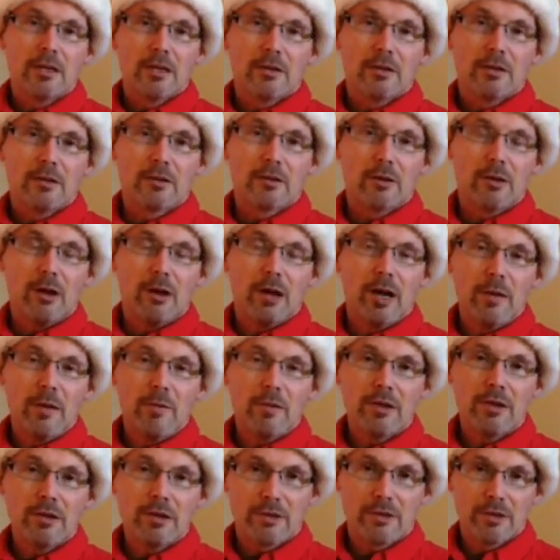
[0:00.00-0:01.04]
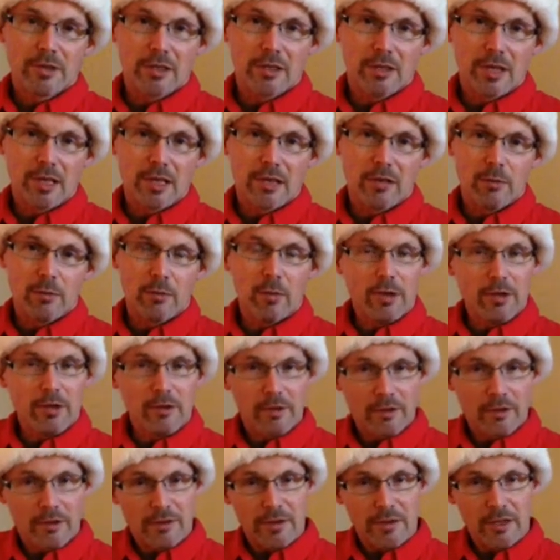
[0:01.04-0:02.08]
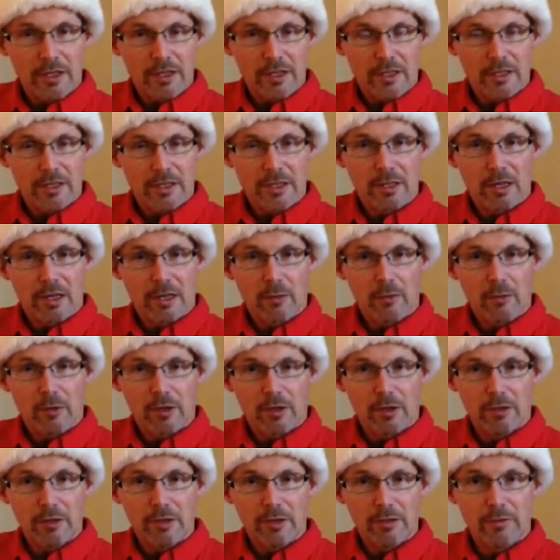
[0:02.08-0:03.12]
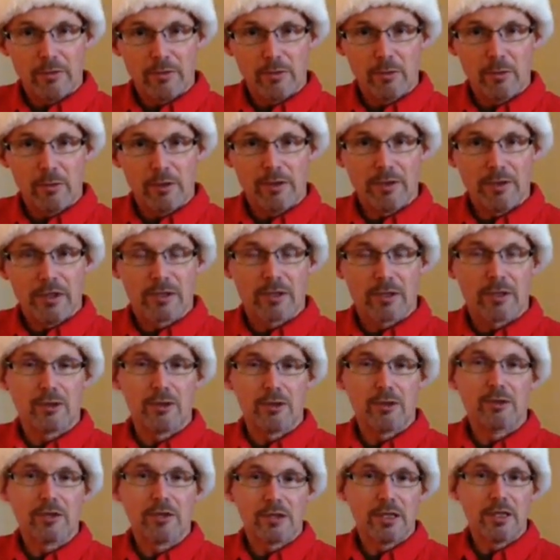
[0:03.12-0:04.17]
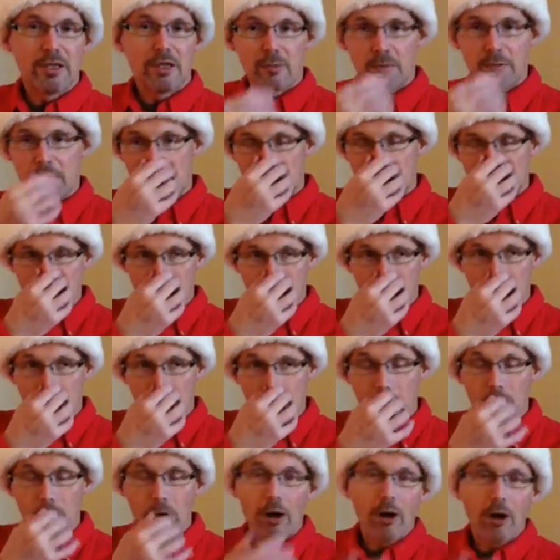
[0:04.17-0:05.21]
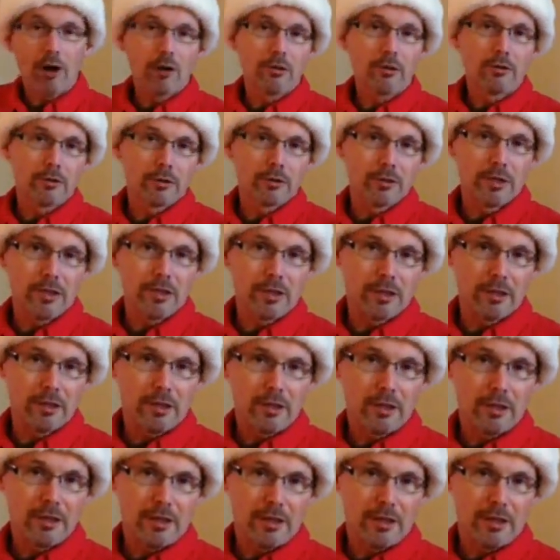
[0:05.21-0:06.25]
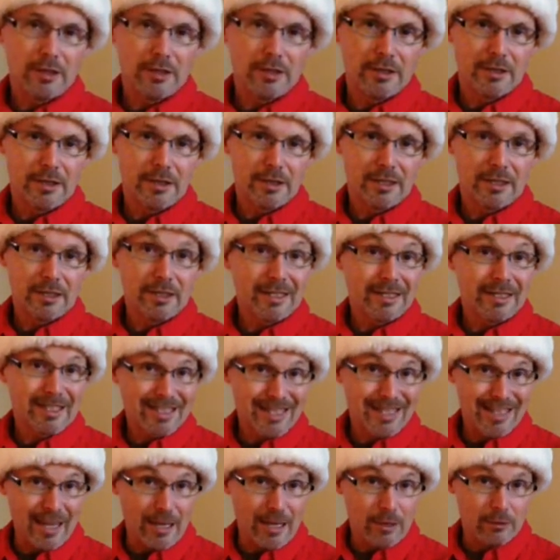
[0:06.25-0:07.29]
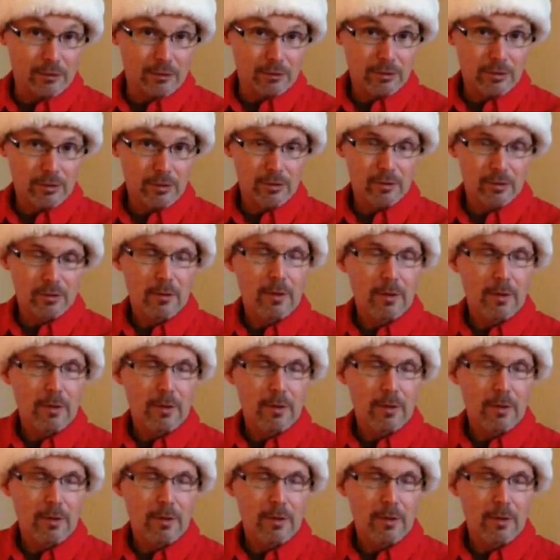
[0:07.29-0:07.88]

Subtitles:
So I'm here to say that one of the things that I want to leave you with as a good tip is when you are learning scales,